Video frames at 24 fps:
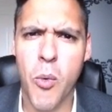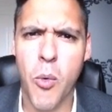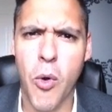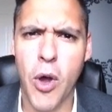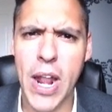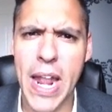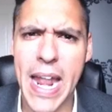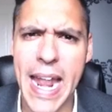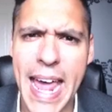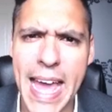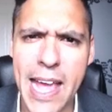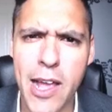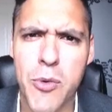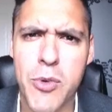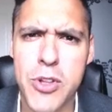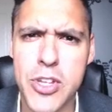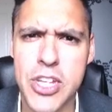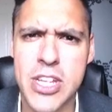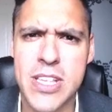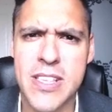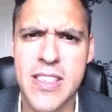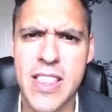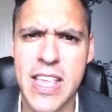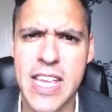what
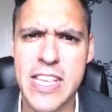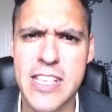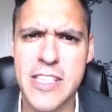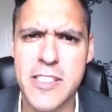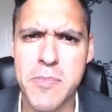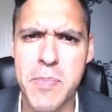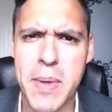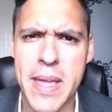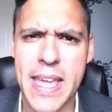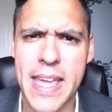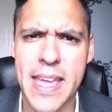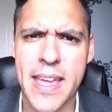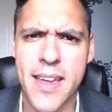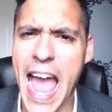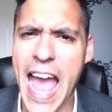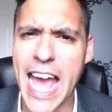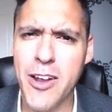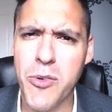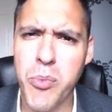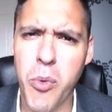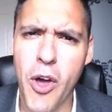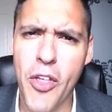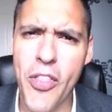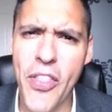languages they speak,
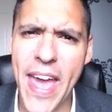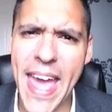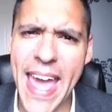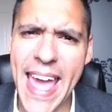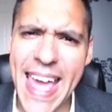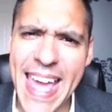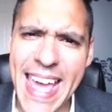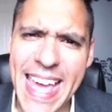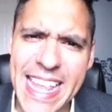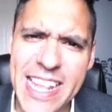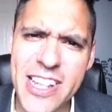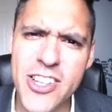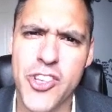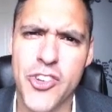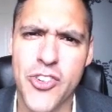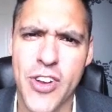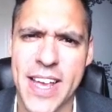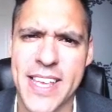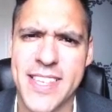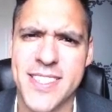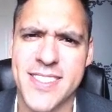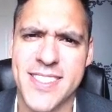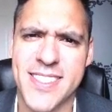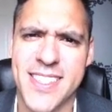and what their
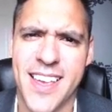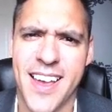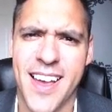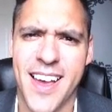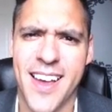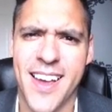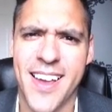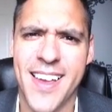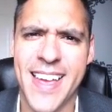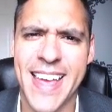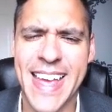interests are.